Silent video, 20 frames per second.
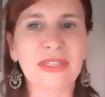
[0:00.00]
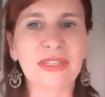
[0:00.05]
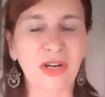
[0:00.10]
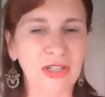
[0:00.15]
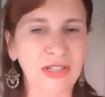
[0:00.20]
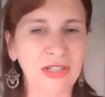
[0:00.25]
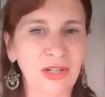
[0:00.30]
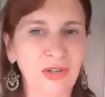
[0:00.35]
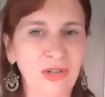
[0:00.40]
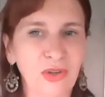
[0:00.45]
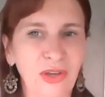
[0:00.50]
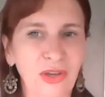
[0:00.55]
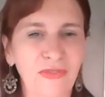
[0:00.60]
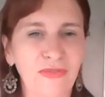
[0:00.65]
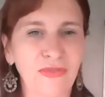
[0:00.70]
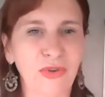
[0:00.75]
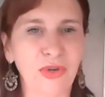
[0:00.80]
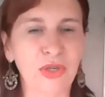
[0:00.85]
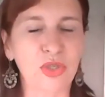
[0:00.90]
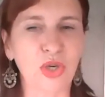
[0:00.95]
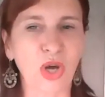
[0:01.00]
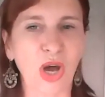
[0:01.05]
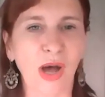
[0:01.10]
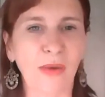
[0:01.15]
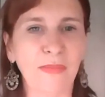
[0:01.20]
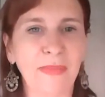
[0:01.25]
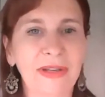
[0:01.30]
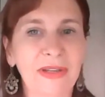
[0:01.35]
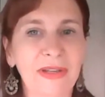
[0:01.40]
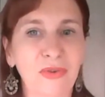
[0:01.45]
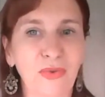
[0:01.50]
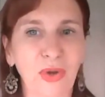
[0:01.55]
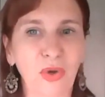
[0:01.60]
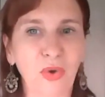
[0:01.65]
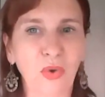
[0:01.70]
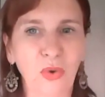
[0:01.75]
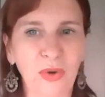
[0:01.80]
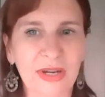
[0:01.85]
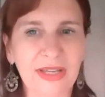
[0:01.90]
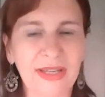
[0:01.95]
Started looking for a job in
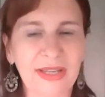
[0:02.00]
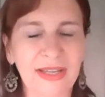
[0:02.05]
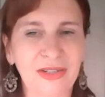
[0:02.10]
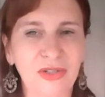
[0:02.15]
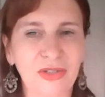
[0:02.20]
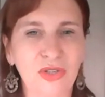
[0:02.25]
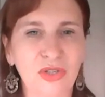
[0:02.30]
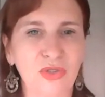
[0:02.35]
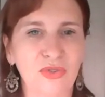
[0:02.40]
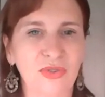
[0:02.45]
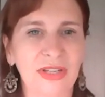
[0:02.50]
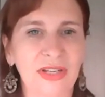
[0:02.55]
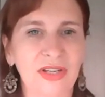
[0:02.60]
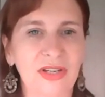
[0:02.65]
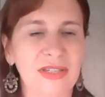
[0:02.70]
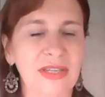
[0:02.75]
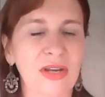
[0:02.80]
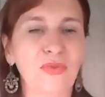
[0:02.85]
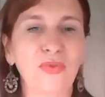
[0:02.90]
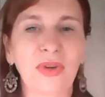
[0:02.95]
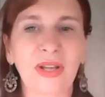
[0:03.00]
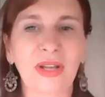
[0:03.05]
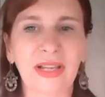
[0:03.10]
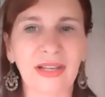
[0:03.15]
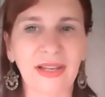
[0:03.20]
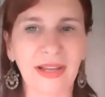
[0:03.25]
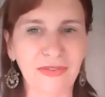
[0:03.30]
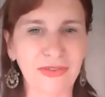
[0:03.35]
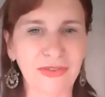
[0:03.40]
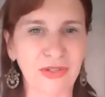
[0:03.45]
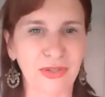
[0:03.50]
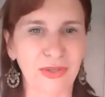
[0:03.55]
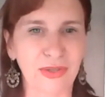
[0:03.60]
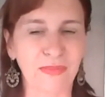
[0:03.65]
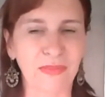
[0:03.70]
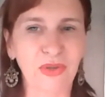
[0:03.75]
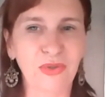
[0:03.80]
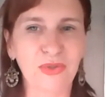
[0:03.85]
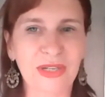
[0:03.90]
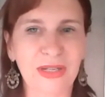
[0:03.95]
the recording industry because I really loved the
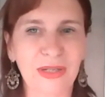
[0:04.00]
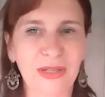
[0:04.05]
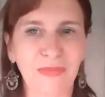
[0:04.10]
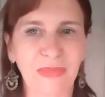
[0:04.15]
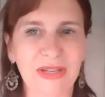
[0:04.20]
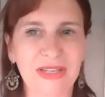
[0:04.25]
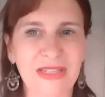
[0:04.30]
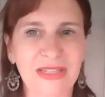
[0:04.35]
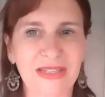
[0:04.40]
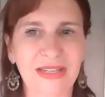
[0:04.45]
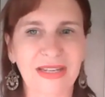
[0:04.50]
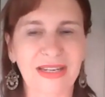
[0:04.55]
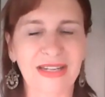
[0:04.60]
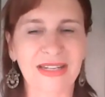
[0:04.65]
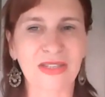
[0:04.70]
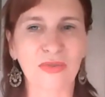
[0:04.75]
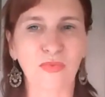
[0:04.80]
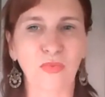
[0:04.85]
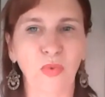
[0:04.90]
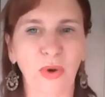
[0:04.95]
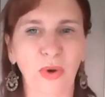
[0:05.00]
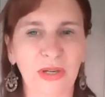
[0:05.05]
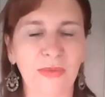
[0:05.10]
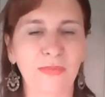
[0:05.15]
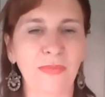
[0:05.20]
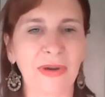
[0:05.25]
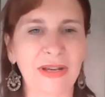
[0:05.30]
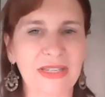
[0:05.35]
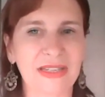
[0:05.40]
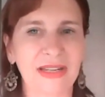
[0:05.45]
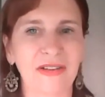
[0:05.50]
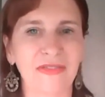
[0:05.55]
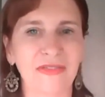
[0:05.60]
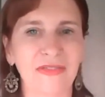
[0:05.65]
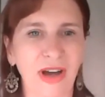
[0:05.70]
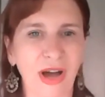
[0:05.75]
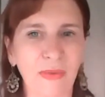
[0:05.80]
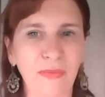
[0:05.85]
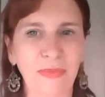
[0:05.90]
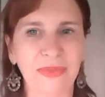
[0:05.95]
music business, worked myself
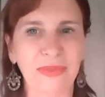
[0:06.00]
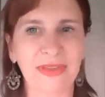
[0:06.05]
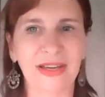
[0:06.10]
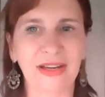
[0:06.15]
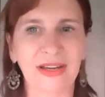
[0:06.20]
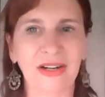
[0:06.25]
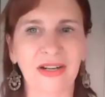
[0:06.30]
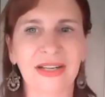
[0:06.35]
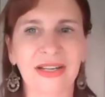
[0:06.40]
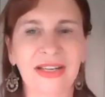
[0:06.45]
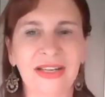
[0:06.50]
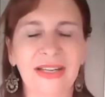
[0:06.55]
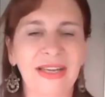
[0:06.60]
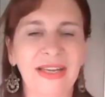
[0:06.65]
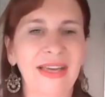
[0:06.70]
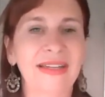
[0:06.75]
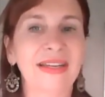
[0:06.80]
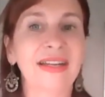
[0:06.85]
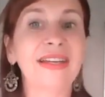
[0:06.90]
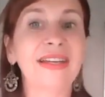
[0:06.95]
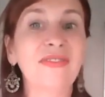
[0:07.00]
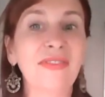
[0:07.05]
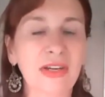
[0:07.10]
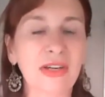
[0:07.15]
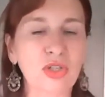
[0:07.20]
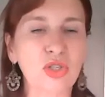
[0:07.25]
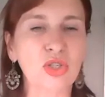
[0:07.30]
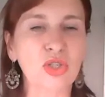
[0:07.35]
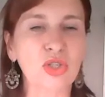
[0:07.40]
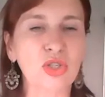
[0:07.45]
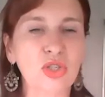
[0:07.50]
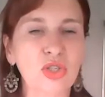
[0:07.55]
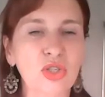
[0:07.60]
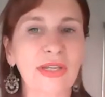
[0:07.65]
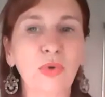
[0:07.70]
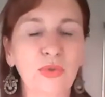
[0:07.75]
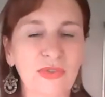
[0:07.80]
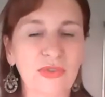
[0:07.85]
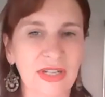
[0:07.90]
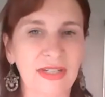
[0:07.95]
up there, and then eventually
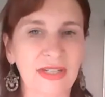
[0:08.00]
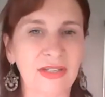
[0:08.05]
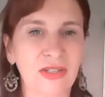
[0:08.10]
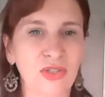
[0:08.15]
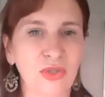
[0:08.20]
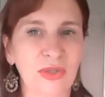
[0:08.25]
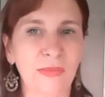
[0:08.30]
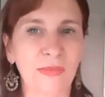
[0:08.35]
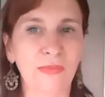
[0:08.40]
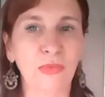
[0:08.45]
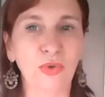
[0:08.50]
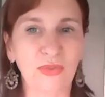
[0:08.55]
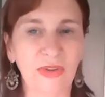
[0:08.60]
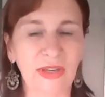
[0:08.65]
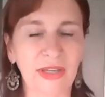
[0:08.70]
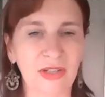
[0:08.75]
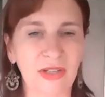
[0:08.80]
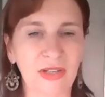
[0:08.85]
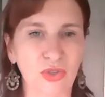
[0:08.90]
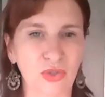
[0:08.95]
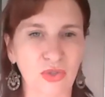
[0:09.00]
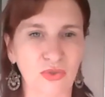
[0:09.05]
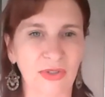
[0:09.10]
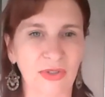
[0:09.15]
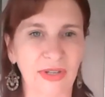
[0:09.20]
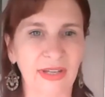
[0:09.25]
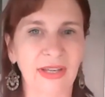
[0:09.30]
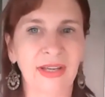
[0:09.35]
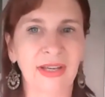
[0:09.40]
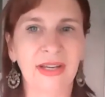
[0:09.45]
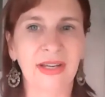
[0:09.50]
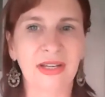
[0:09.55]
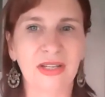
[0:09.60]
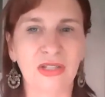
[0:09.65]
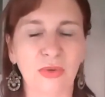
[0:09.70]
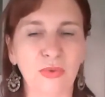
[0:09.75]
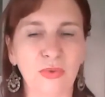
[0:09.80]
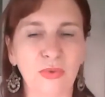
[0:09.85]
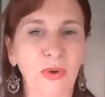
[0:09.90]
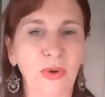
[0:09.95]
moved into the movie industry.
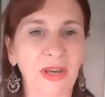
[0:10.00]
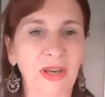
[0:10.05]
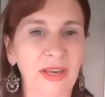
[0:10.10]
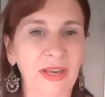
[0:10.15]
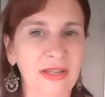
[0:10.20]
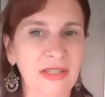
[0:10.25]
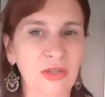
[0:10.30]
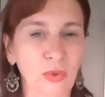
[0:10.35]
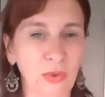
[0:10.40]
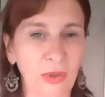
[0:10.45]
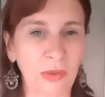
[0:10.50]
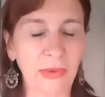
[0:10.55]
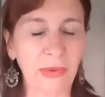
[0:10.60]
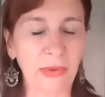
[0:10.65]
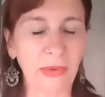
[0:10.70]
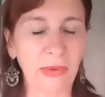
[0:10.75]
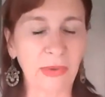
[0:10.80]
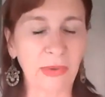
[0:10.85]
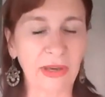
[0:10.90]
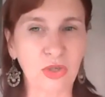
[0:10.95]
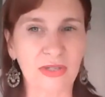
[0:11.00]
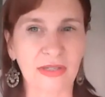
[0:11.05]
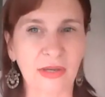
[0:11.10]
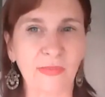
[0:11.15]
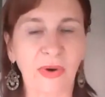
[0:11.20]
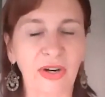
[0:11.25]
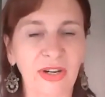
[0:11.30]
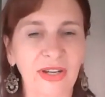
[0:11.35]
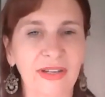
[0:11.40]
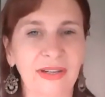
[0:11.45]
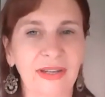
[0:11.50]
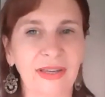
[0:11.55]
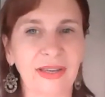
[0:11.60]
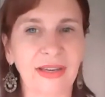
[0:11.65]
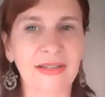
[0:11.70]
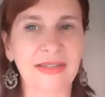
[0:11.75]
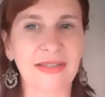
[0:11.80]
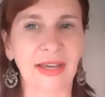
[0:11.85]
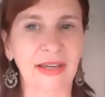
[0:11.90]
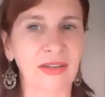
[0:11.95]
So I was working at Sony Pictures as a
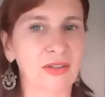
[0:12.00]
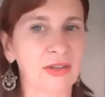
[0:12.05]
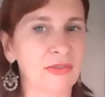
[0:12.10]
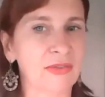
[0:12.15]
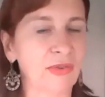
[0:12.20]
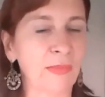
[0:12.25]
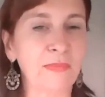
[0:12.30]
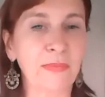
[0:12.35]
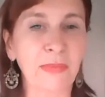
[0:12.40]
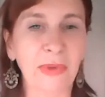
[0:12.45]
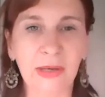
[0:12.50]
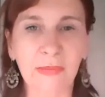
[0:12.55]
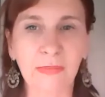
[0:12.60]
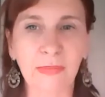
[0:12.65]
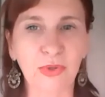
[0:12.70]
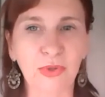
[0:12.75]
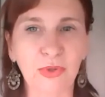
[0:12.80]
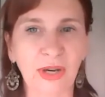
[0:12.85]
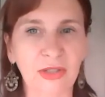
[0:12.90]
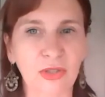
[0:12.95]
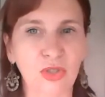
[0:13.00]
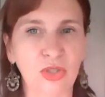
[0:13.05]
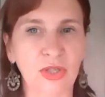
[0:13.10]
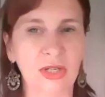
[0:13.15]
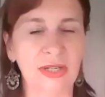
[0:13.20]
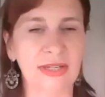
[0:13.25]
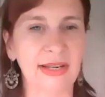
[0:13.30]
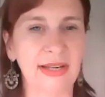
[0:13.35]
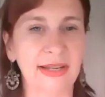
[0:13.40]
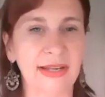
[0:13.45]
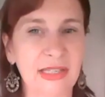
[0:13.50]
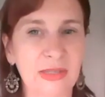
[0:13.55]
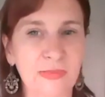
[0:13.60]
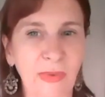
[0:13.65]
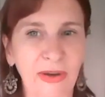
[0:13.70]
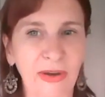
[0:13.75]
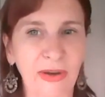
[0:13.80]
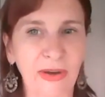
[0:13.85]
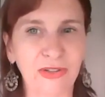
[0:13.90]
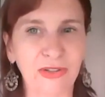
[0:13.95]
marketing executive on big productions like
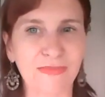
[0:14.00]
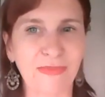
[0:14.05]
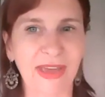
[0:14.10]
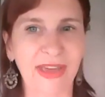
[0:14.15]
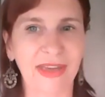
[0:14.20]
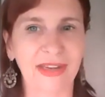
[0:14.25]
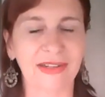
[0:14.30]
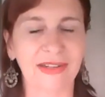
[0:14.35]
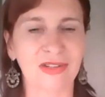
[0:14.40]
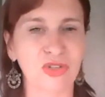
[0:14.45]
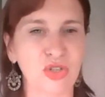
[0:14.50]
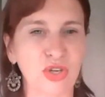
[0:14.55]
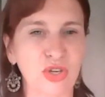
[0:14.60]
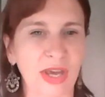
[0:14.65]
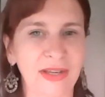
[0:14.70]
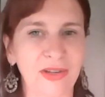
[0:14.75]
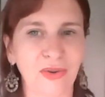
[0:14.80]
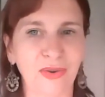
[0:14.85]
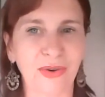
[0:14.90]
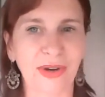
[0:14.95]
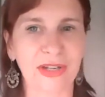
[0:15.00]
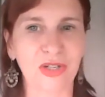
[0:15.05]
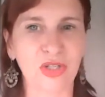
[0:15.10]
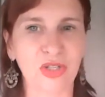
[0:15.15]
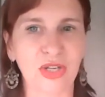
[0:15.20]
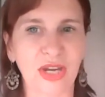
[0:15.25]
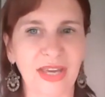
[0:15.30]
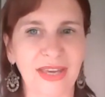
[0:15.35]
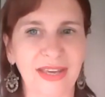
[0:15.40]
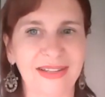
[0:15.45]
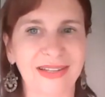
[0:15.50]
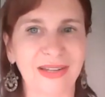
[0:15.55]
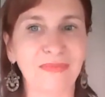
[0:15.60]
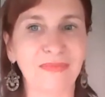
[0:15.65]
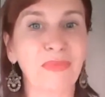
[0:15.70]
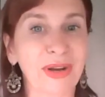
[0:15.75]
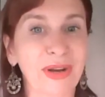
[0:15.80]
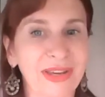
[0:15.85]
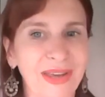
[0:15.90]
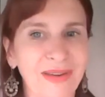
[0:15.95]
Spider-Man and Django Unchained and
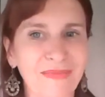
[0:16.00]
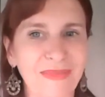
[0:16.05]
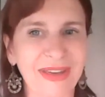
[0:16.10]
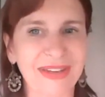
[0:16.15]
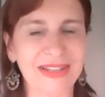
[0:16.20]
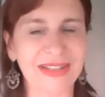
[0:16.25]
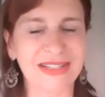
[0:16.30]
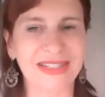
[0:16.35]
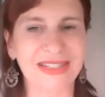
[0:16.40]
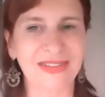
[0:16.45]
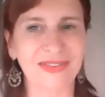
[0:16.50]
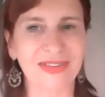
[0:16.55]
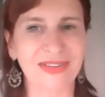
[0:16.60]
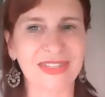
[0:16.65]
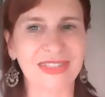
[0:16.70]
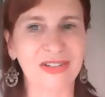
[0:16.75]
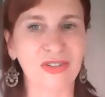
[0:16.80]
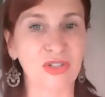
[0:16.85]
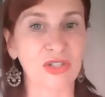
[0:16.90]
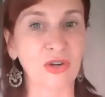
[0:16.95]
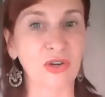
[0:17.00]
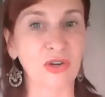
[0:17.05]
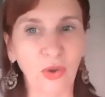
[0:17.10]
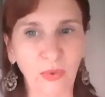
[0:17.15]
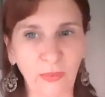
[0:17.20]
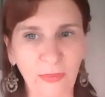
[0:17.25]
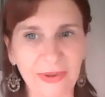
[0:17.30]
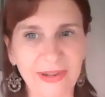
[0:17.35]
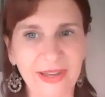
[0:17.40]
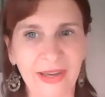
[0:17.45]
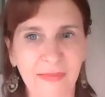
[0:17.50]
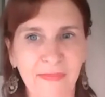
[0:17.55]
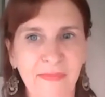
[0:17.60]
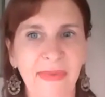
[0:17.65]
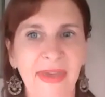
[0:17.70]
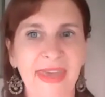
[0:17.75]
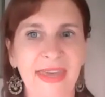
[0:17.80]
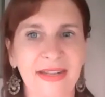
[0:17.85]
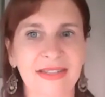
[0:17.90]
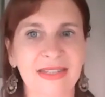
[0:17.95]
Breaking Bad, the TV series, on global
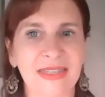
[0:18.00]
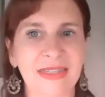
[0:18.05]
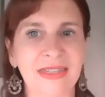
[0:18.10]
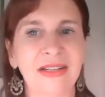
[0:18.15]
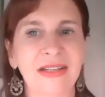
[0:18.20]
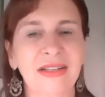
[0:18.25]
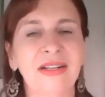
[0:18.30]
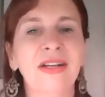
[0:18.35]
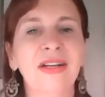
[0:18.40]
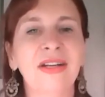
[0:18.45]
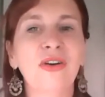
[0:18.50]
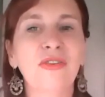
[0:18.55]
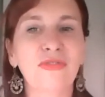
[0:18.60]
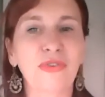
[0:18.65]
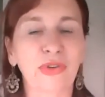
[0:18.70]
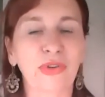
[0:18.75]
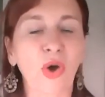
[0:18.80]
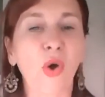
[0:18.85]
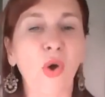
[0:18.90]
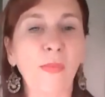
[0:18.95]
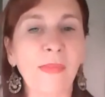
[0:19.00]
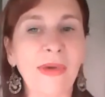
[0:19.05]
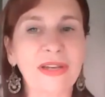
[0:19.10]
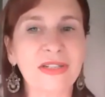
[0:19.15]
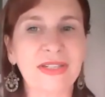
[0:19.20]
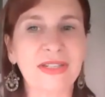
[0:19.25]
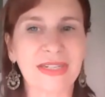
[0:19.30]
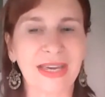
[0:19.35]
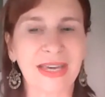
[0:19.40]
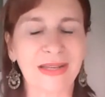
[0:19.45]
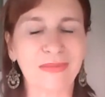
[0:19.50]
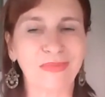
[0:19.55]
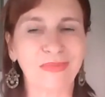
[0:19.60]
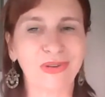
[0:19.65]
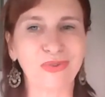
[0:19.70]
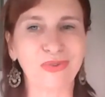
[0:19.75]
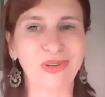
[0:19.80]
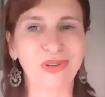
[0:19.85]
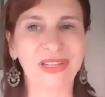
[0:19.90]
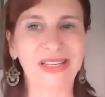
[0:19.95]
campaigns for the home entertainment
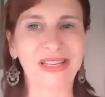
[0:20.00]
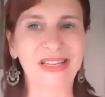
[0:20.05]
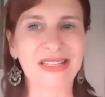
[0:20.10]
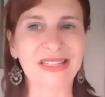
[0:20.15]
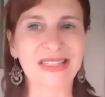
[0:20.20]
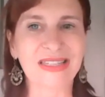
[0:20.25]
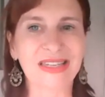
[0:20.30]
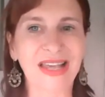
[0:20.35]
release.